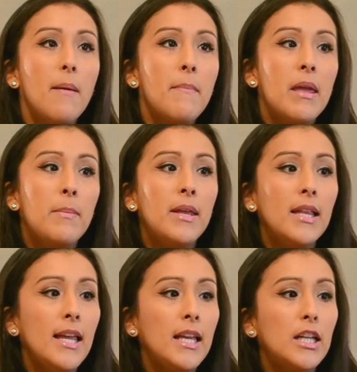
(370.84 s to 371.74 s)
Maybe
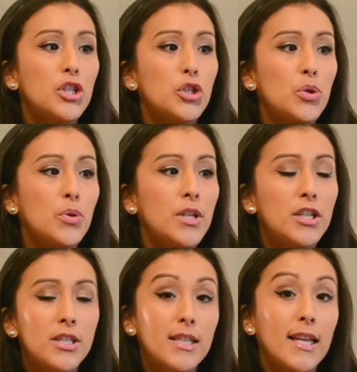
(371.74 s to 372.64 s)
like 2
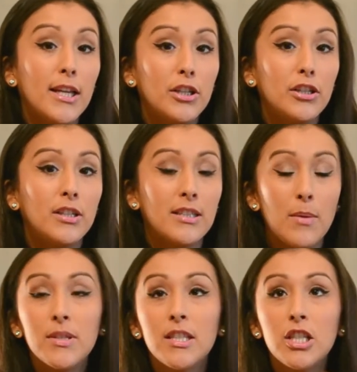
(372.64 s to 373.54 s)
years later, because I
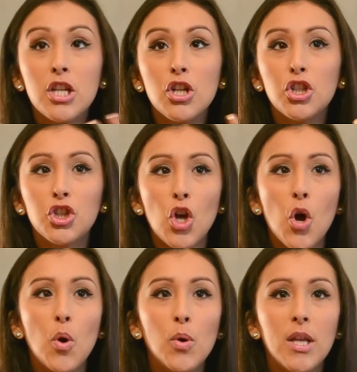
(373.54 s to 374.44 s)
was still
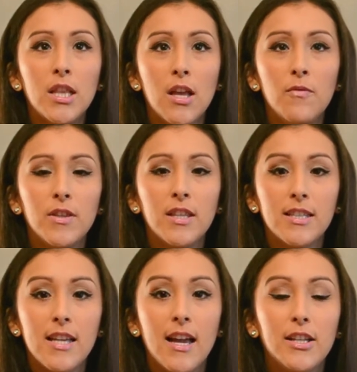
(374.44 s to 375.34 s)
so in love with this
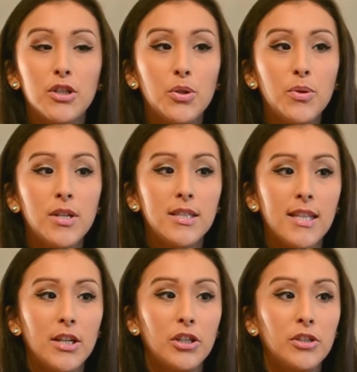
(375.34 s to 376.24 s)
guy. 2 years
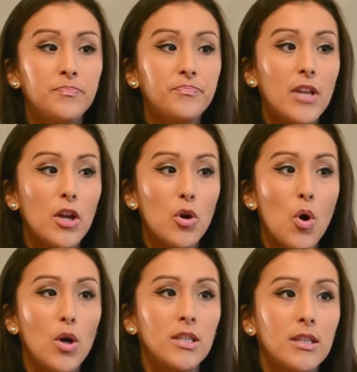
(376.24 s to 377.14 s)
later, I
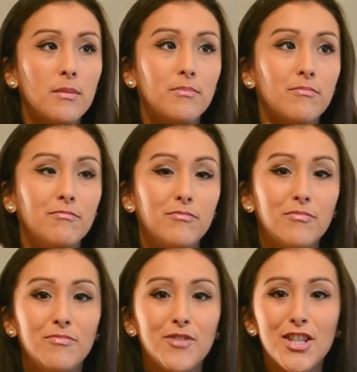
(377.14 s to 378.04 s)
called him
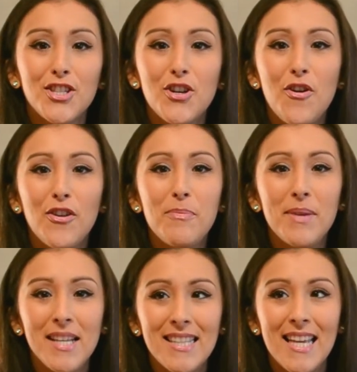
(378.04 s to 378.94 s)
just to call him
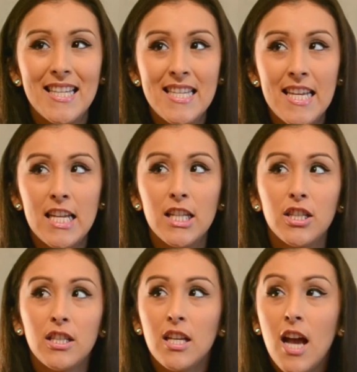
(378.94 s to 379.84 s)
because
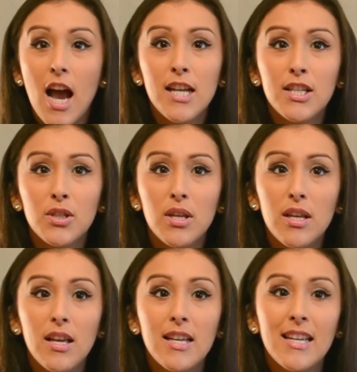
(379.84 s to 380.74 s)
I just
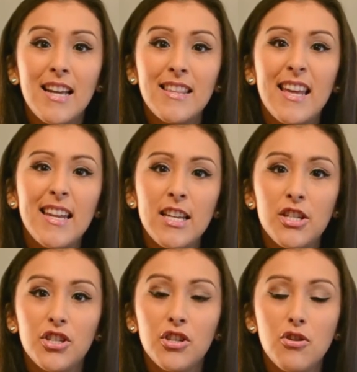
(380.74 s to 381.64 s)
got that
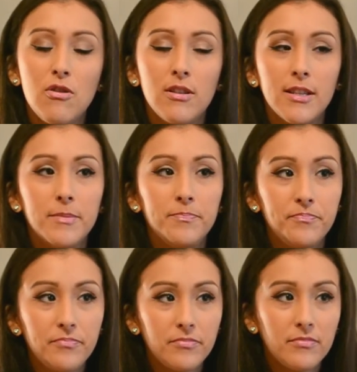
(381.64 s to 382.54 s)
itch to call him.
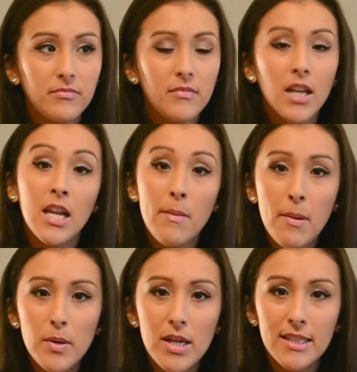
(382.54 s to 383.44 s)
And I
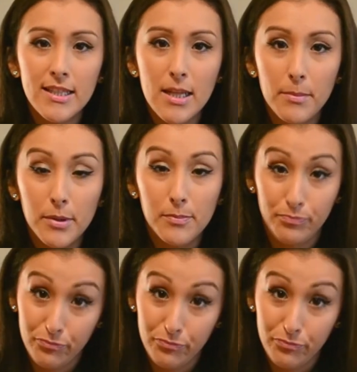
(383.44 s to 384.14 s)
memorized his number.